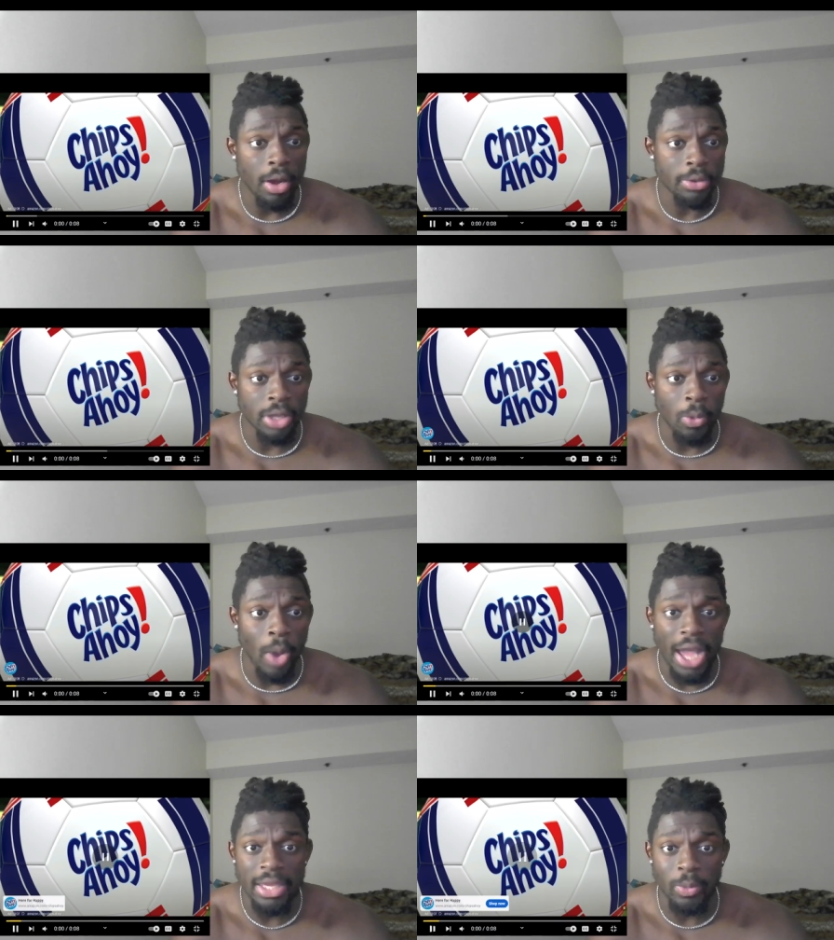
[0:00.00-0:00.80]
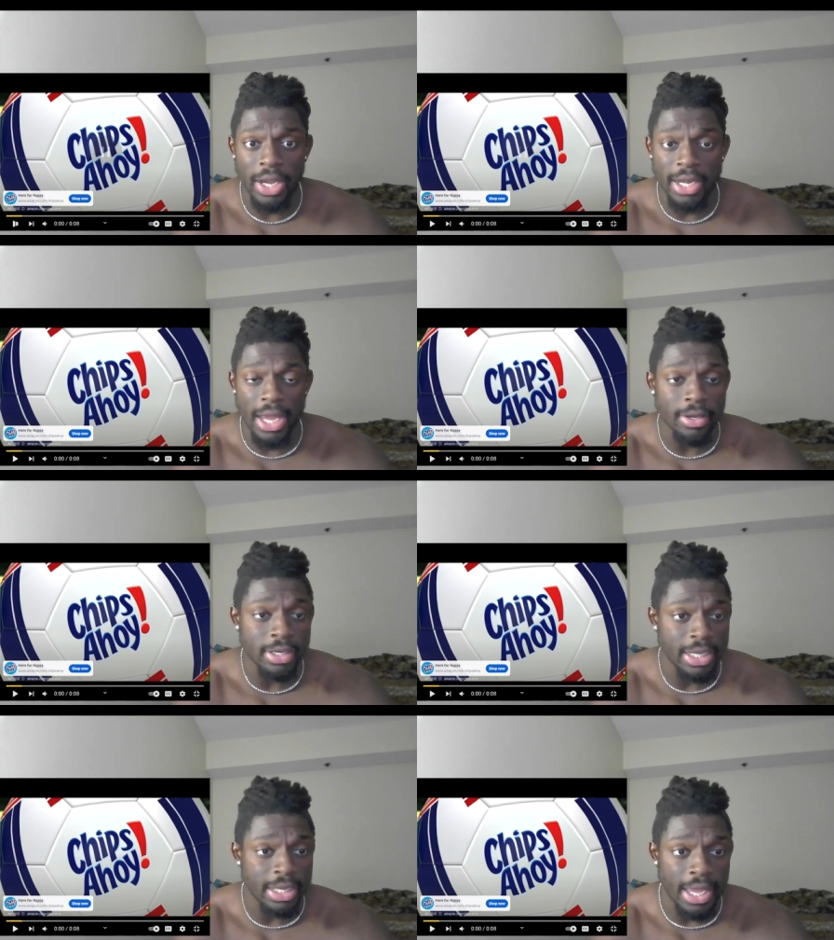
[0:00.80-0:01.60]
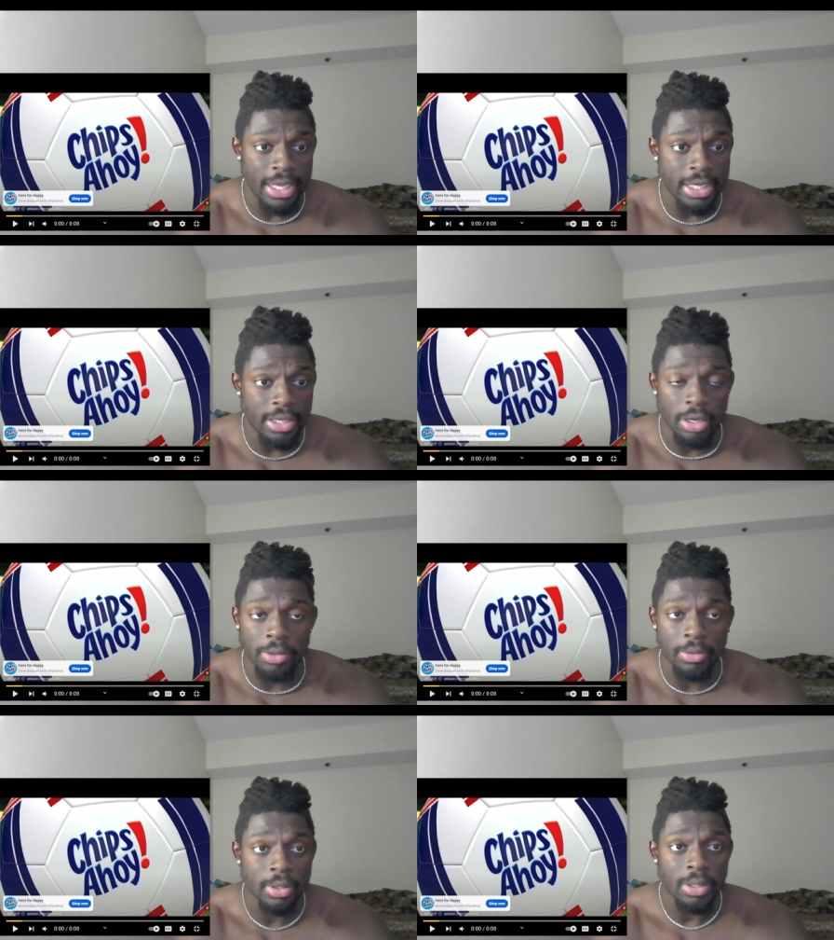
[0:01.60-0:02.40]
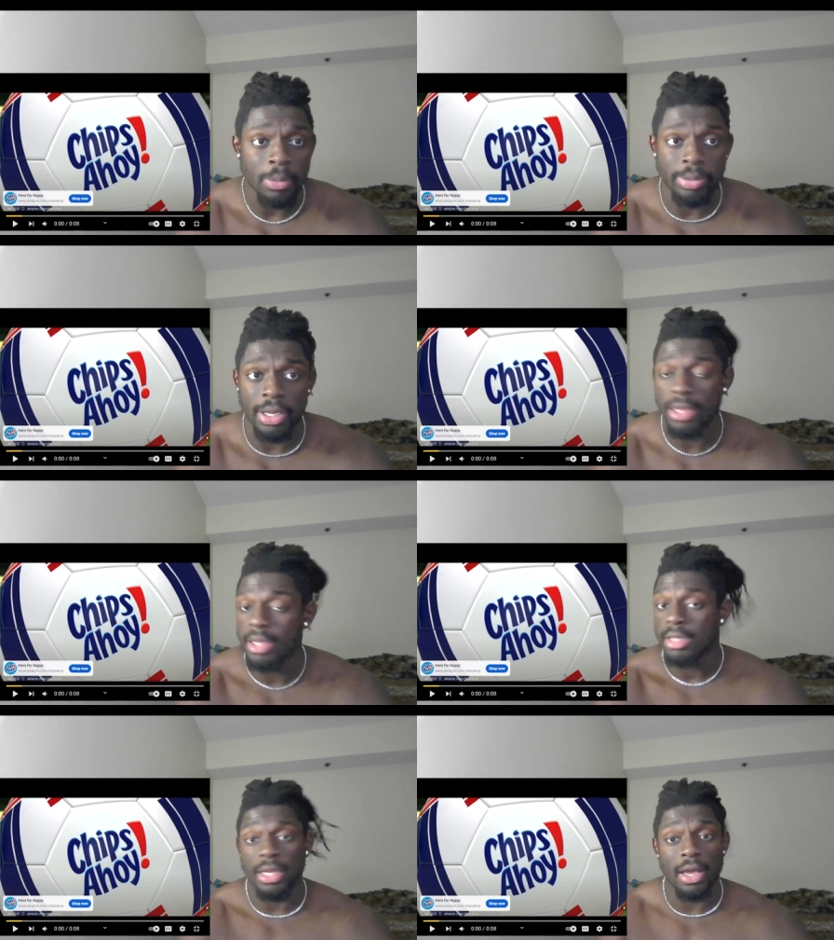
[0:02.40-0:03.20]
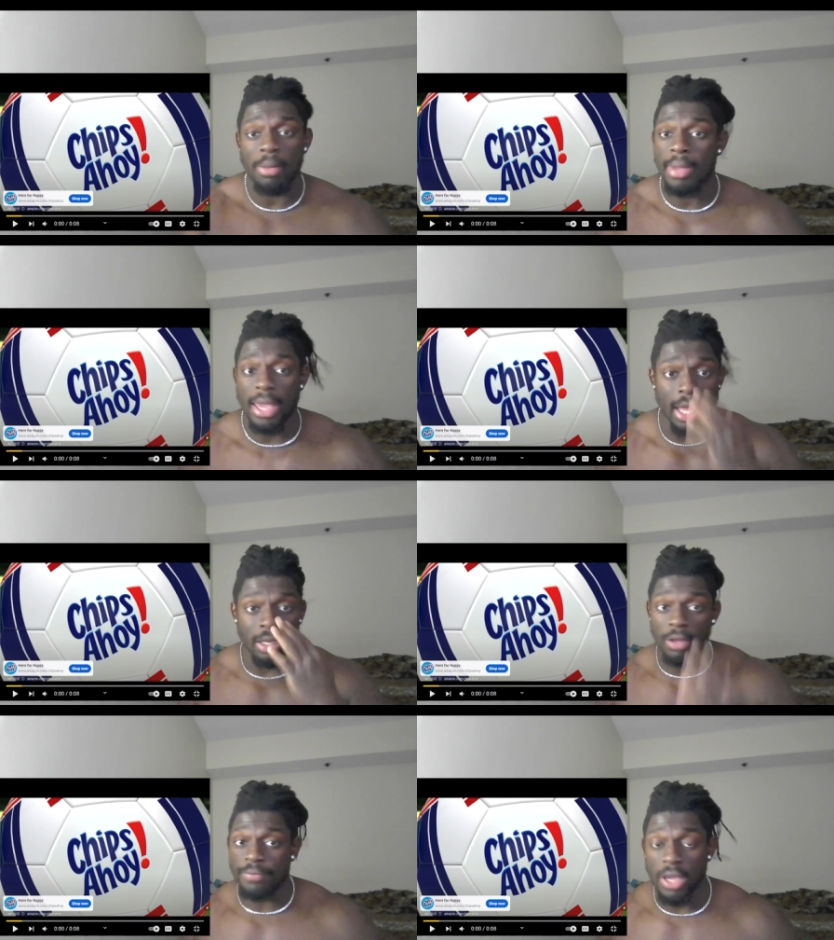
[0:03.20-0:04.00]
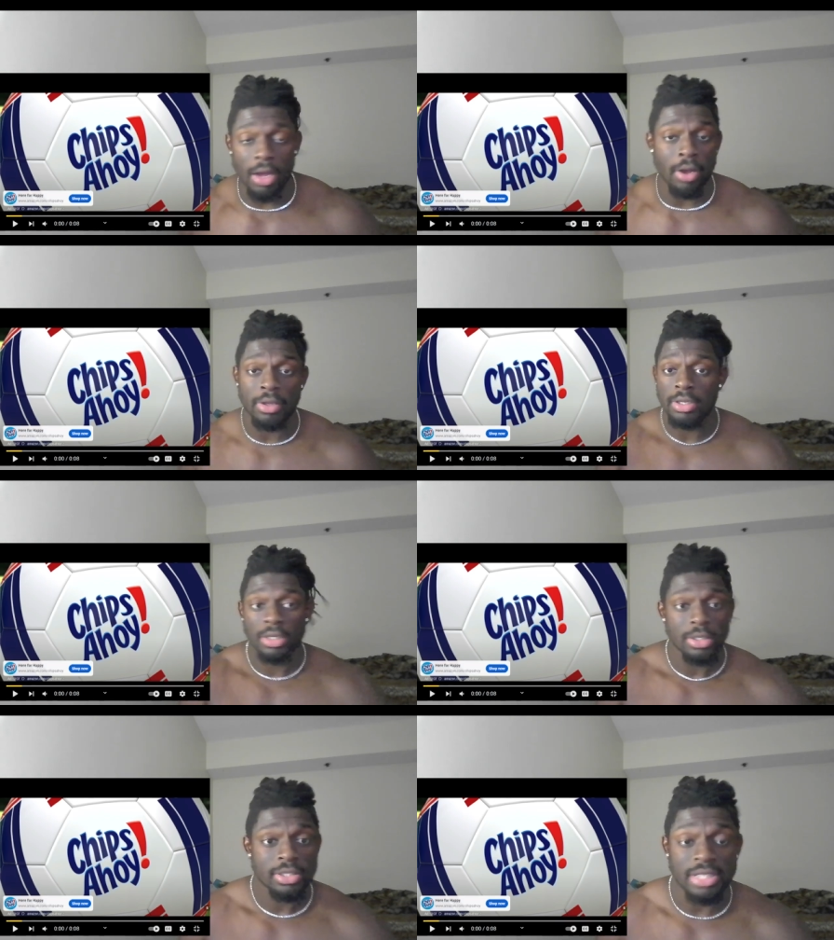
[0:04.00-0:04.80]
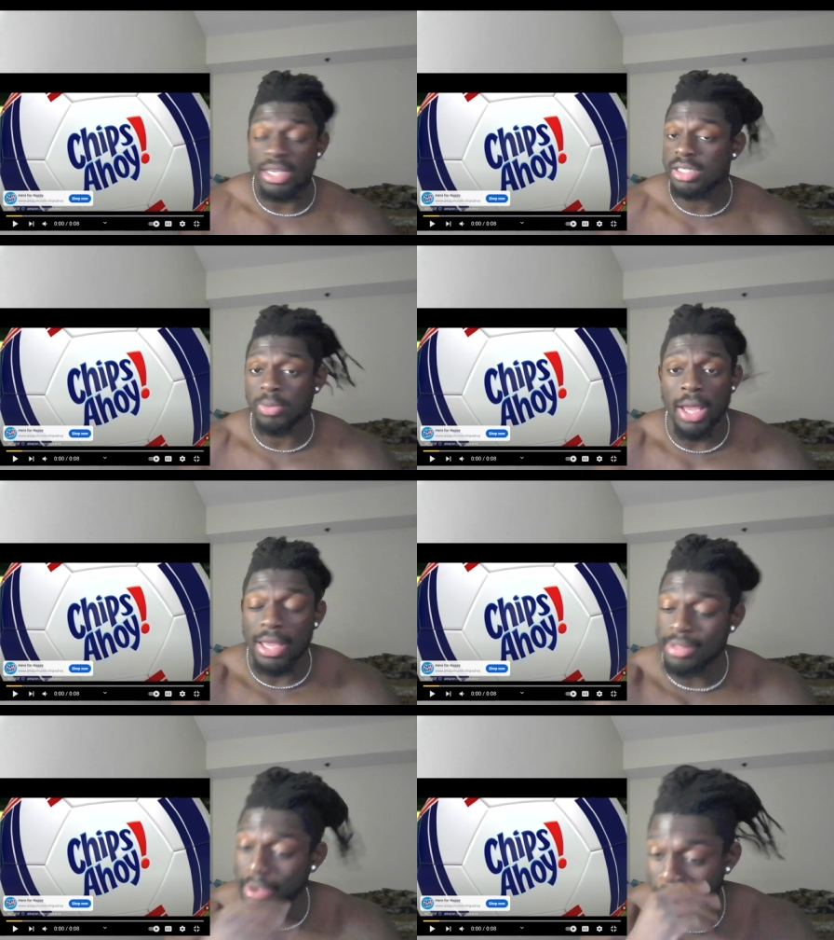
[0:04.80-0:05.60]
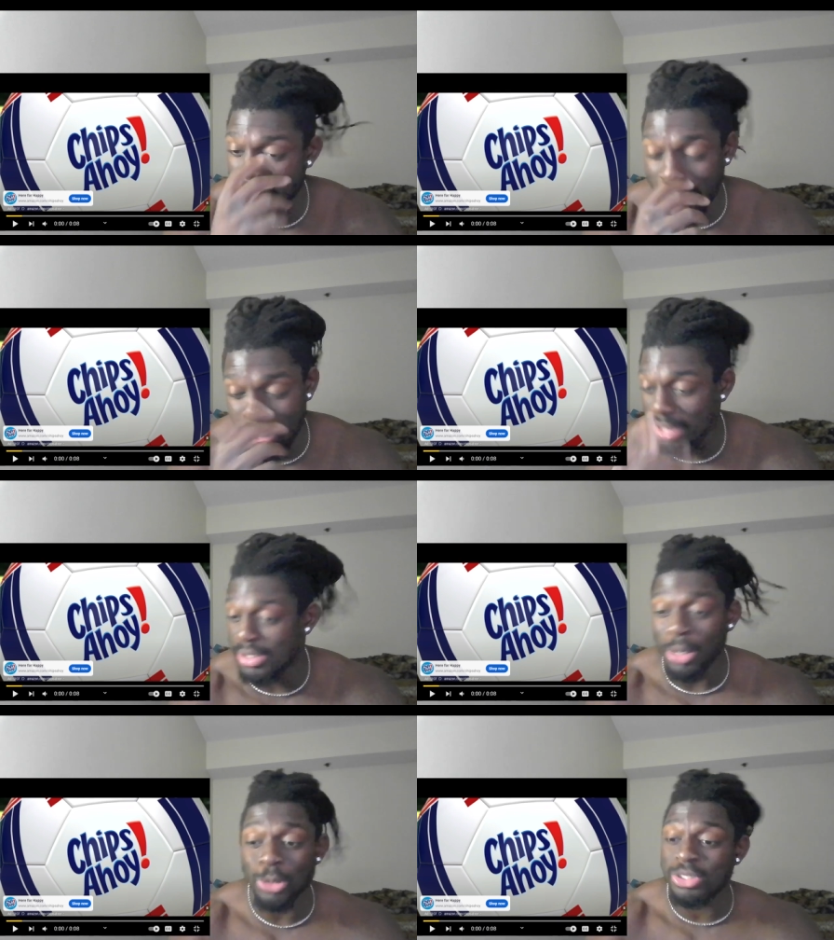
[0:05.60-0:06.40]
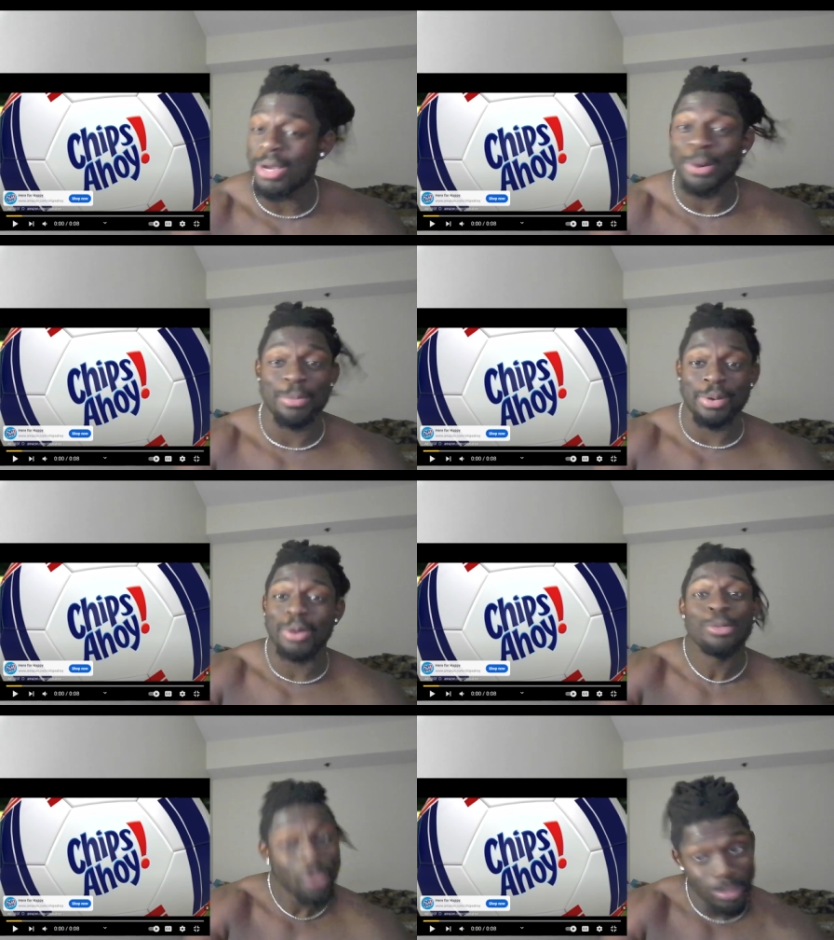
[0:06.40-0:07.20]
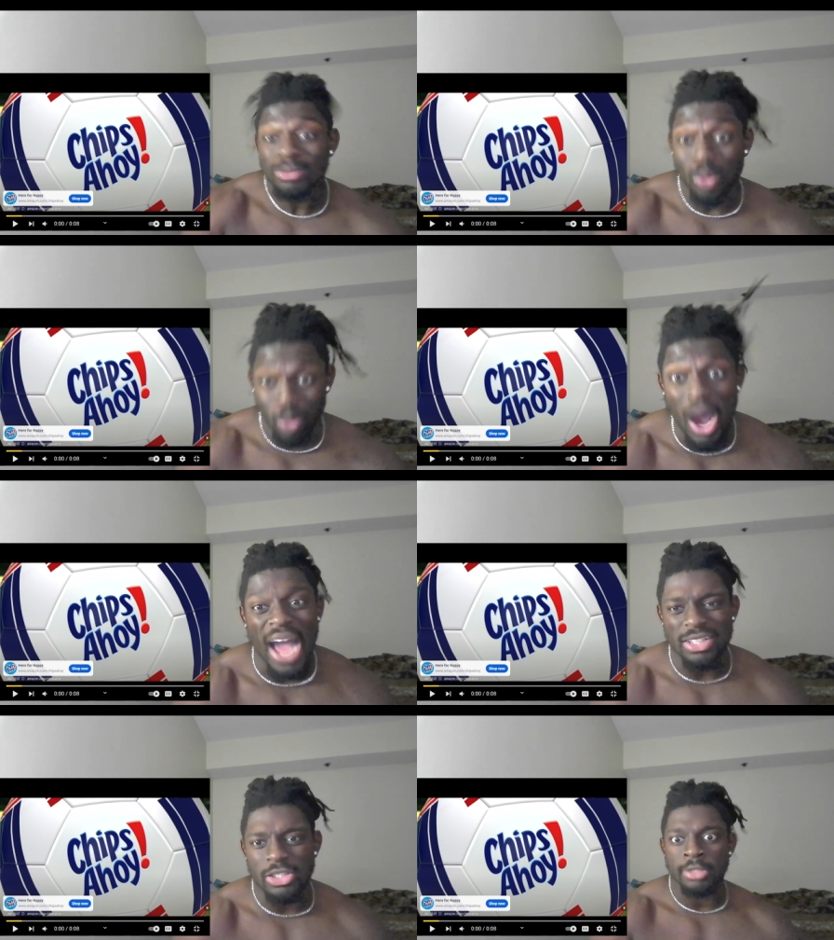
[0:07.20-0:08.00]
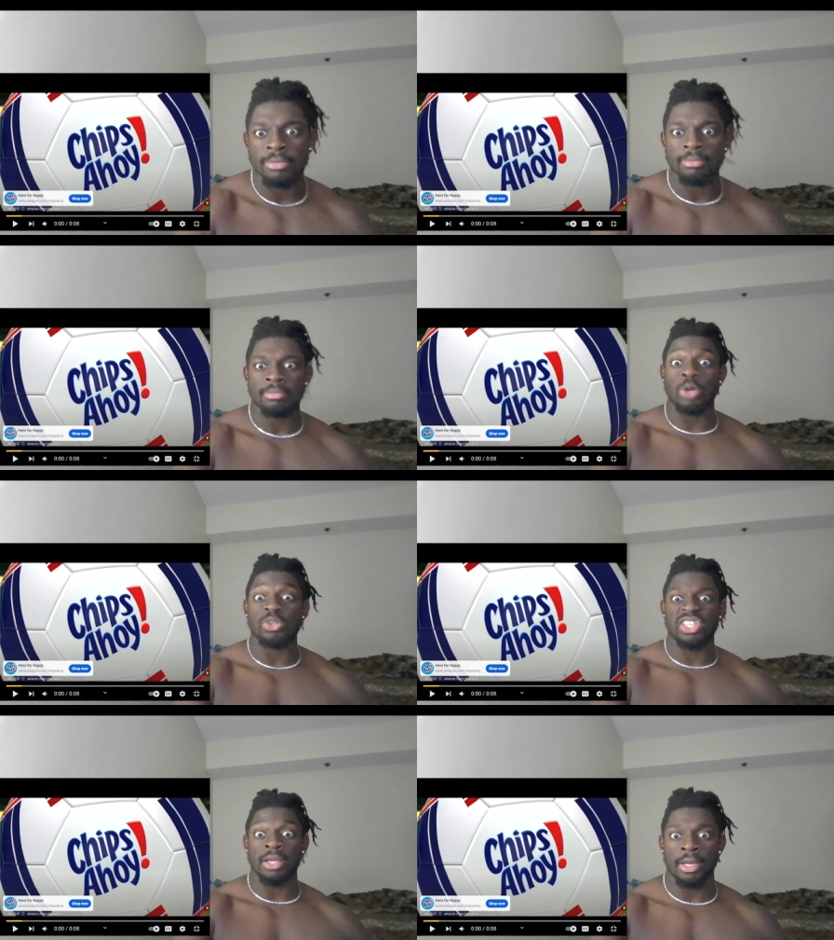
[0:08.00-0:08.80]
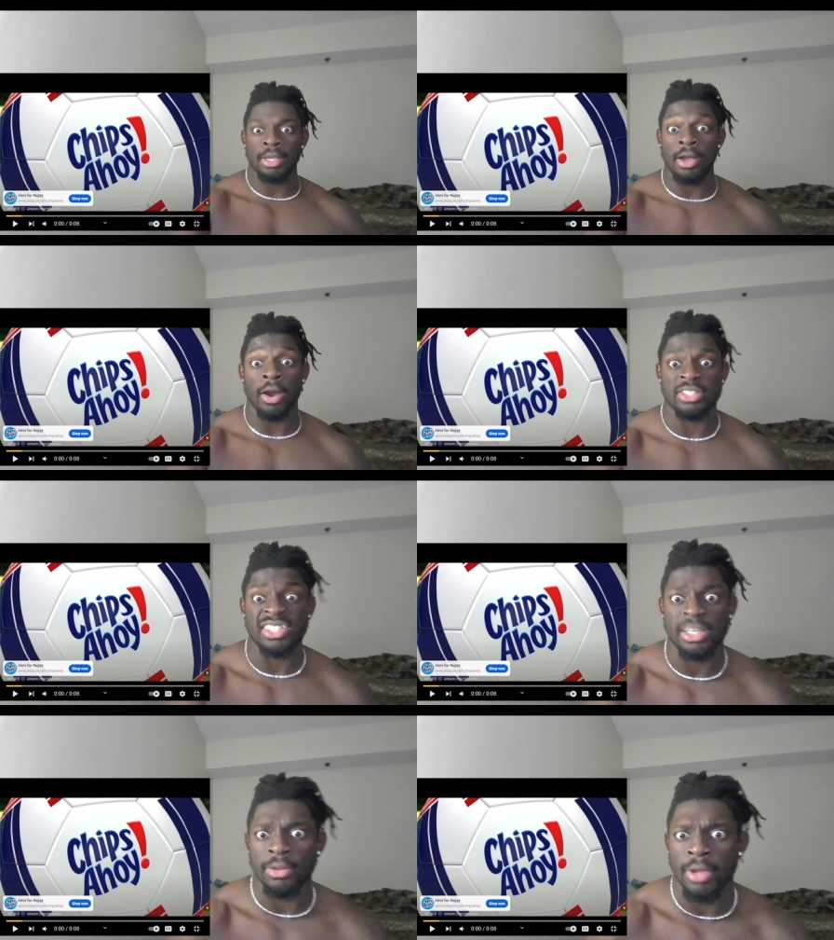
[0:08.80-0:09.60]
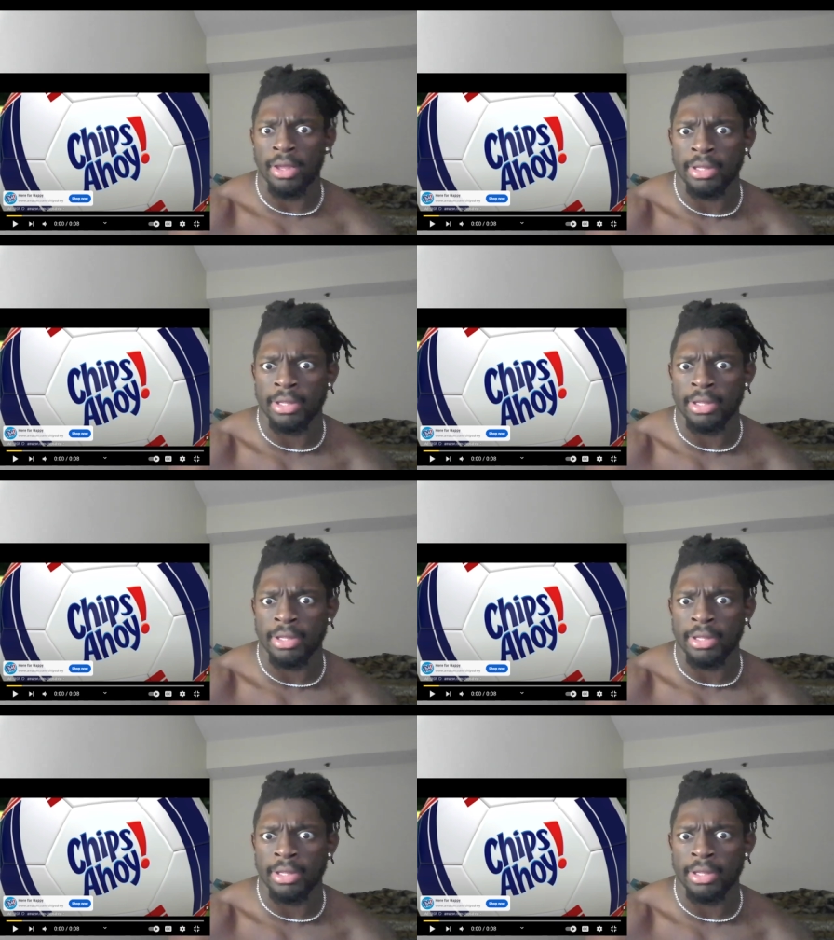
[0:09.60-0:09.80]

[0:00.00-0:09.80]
don't know why he wearing that hoodie in that heat, though. But, yeah, man, I love y'all. Stay swagged up, man. I told y'all, bro. Watch. thirteen hundred yards. Ezekiel